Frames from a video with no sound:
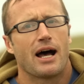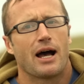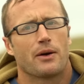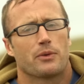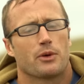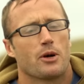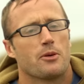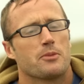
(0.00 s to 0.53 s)
I
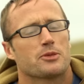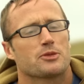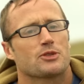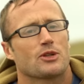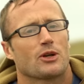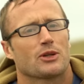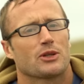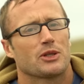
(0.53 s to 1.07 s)
would
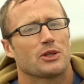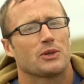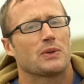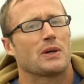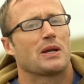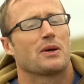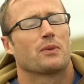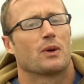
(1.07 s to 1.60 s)
almost
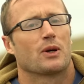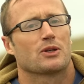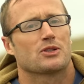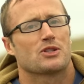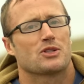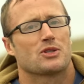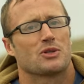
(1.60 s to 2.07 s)
argue it works